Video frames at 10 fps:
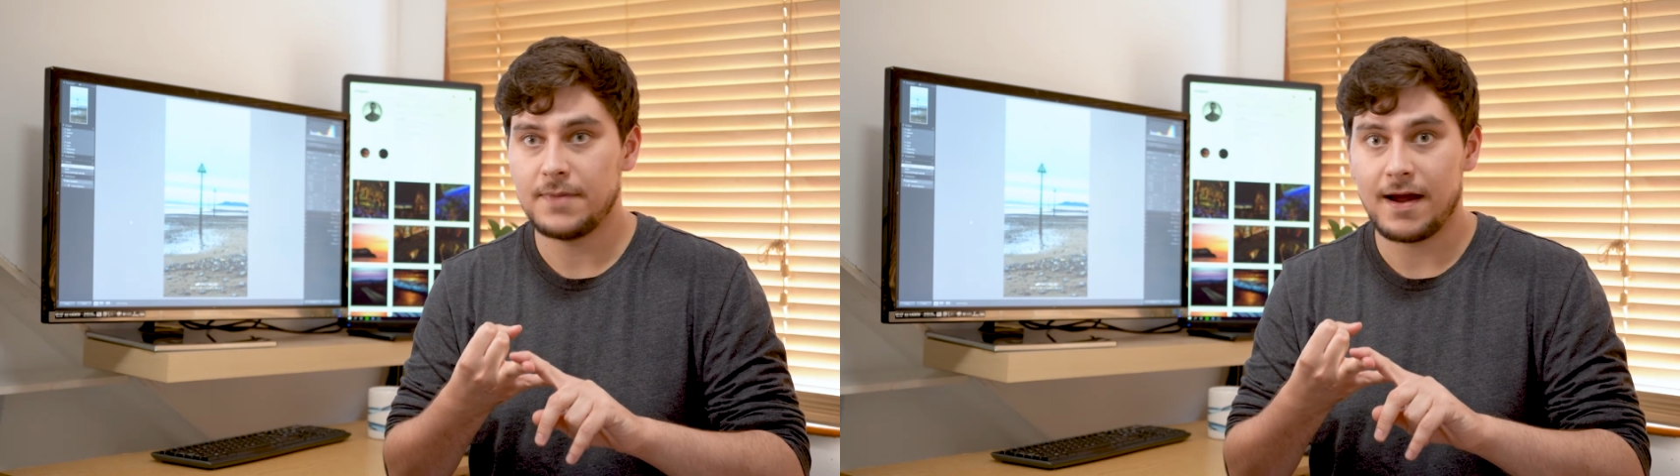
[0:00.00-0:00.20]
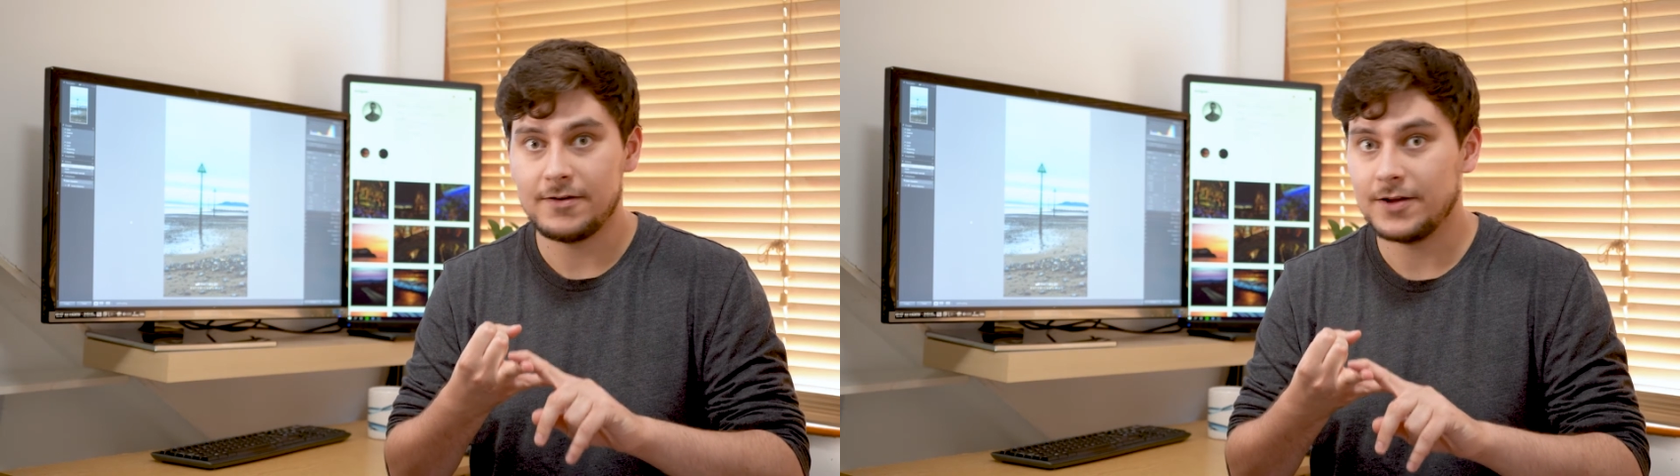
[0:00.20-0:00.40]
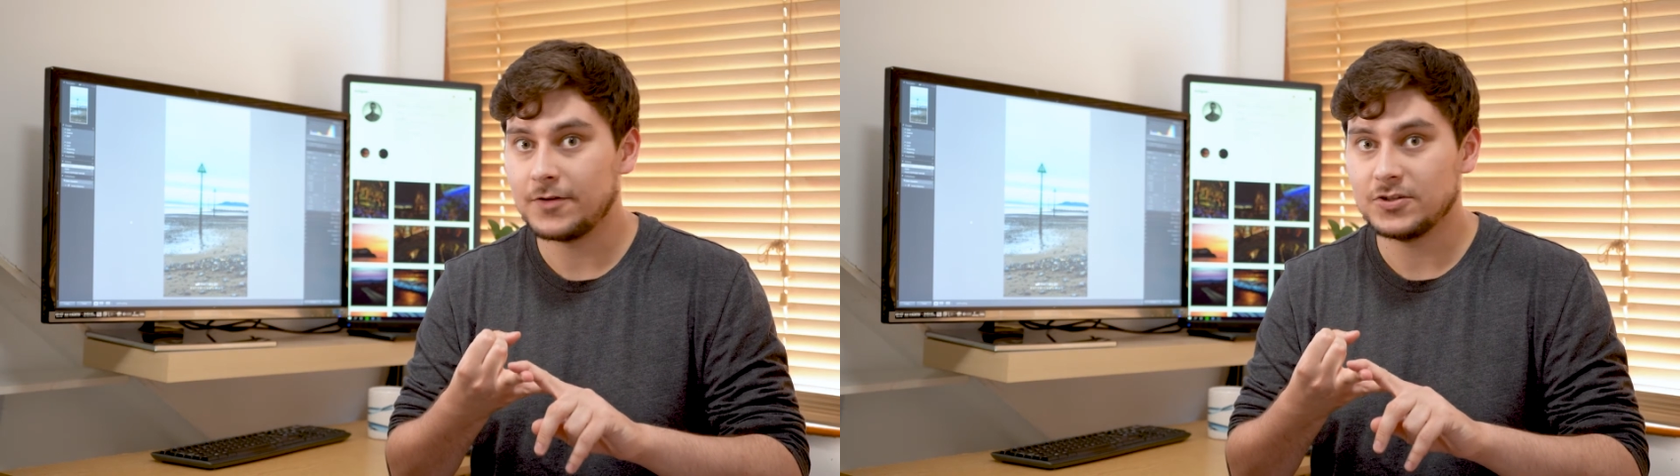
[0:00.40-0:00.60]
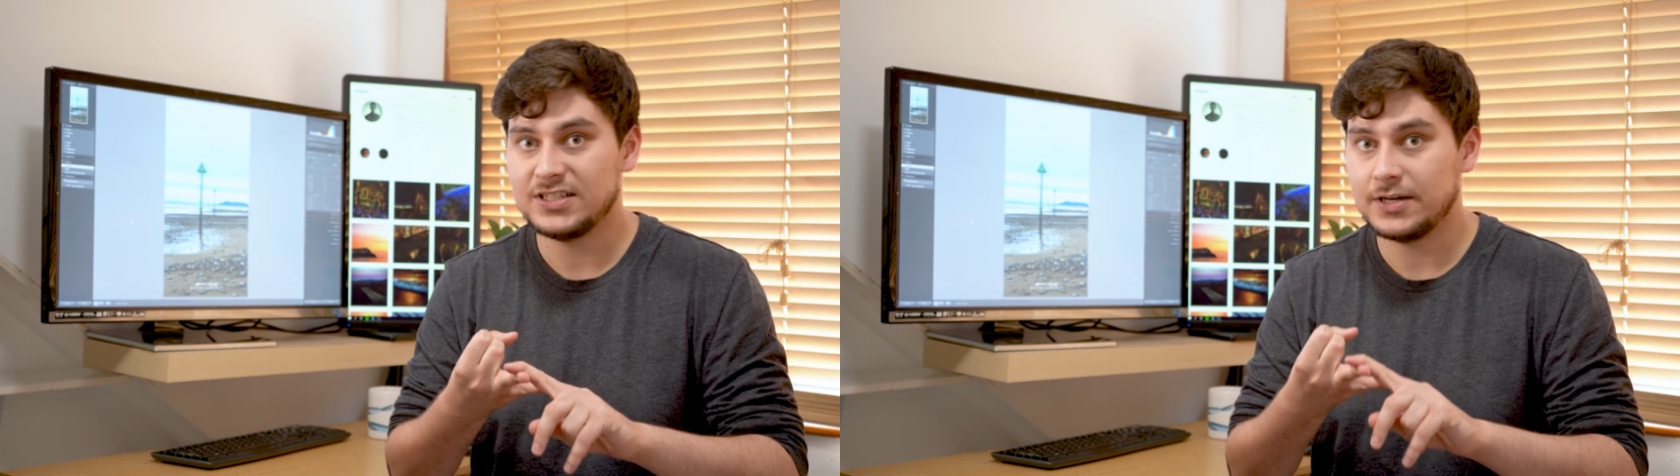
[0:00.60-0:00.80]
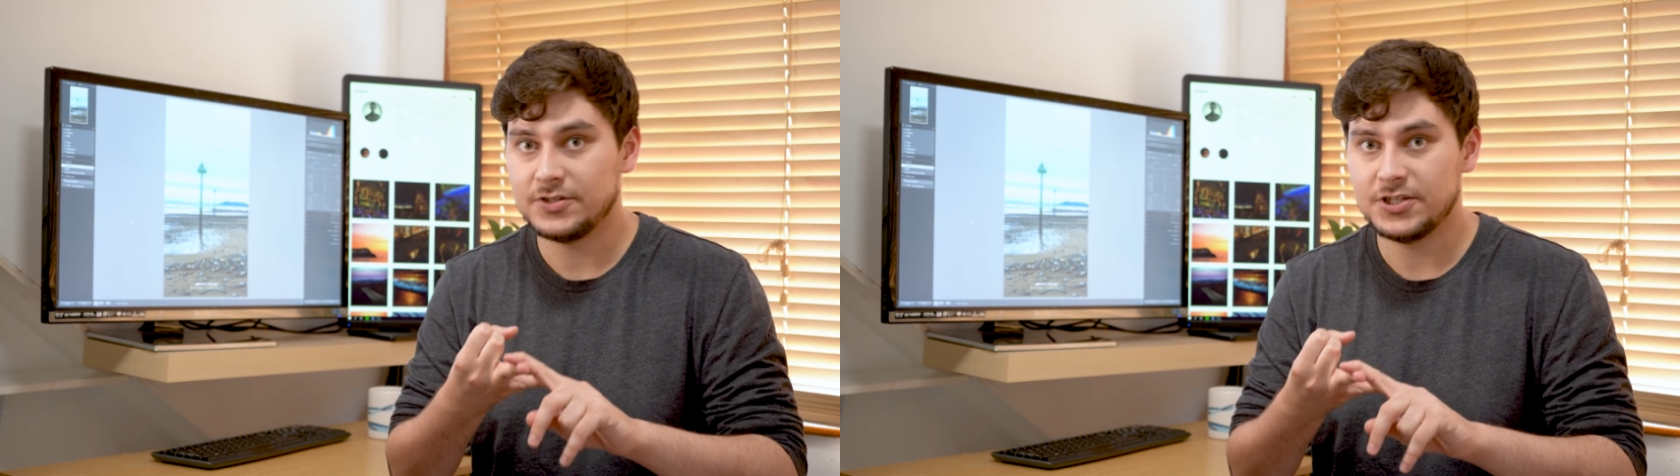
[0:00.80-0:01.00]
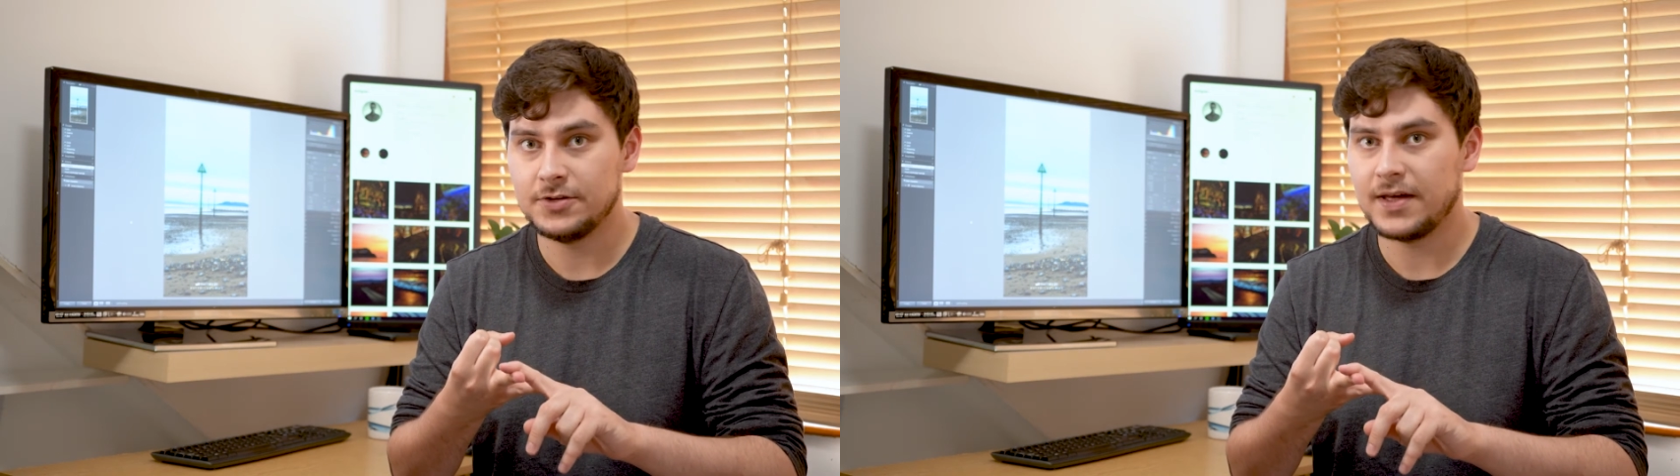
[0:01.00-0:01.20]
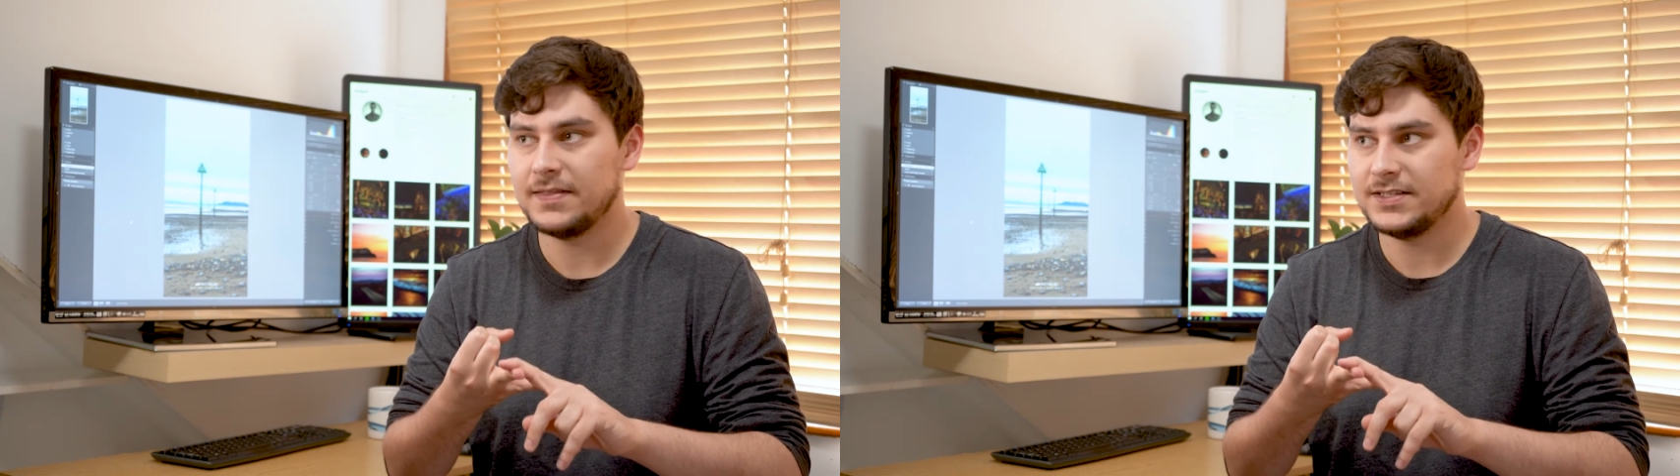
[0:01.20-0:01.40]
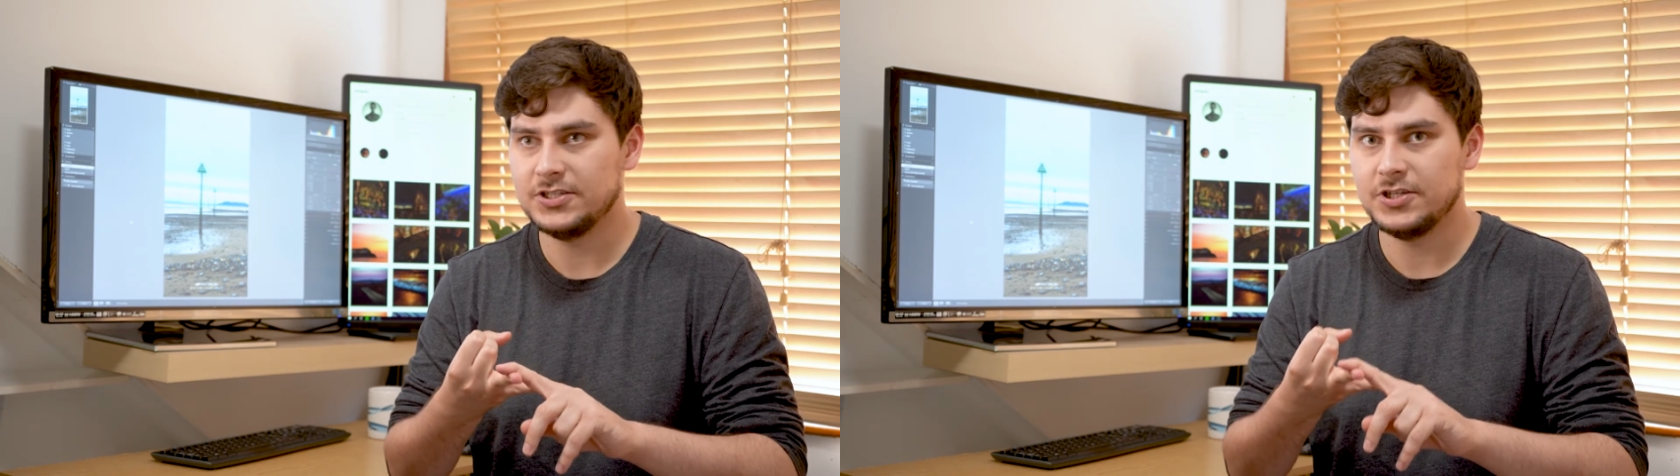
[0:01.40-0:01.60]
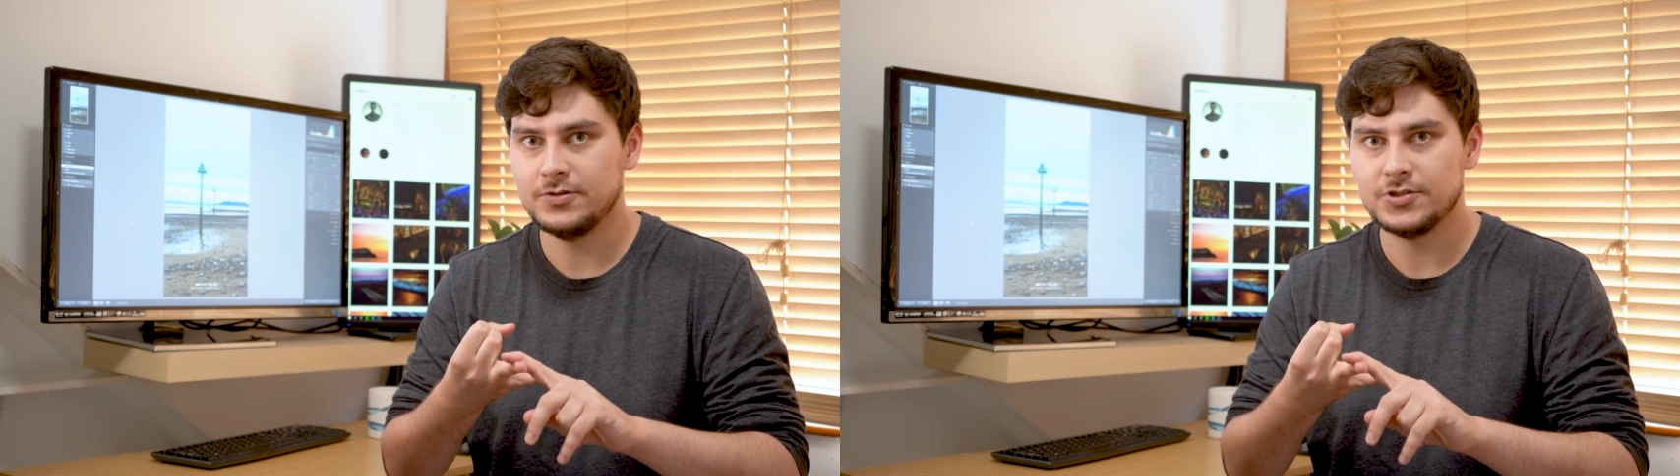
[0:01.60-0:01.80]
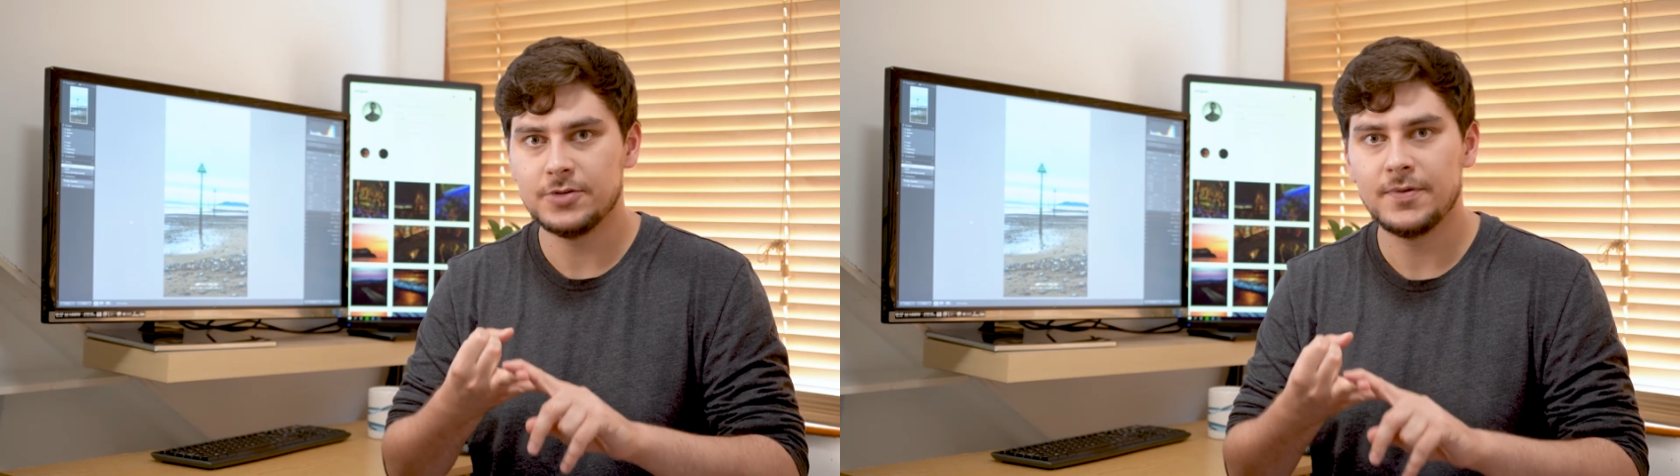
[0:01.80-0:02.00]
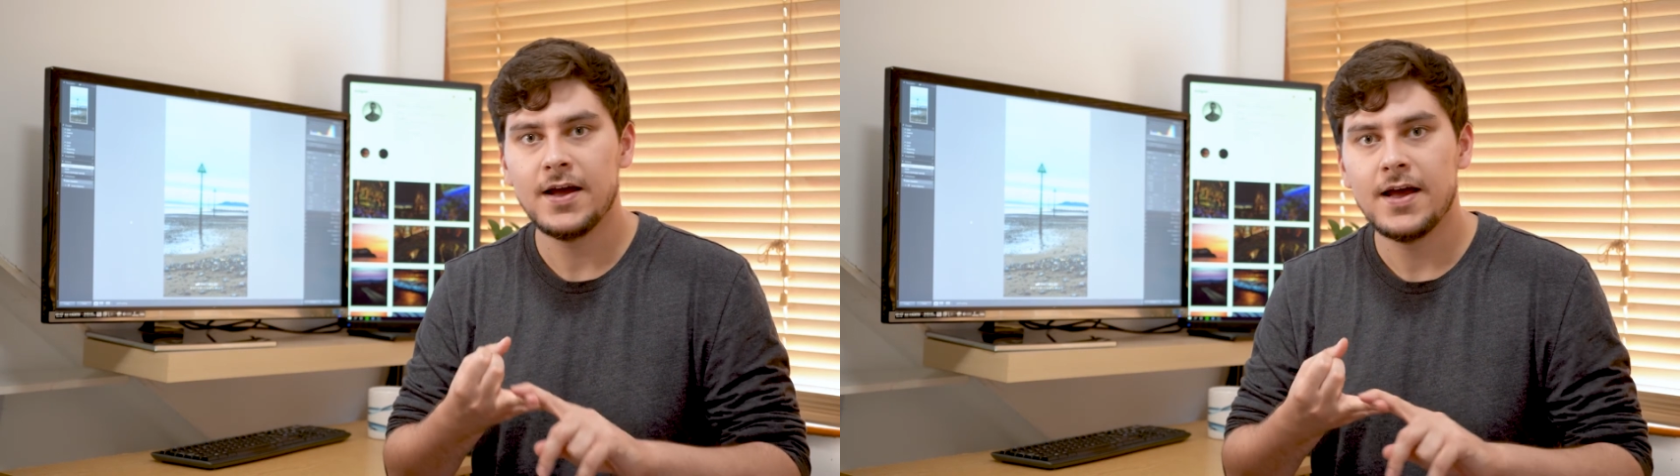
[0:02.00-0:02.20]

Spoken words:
Apparently I've got to tell you to do that. This is YouTube.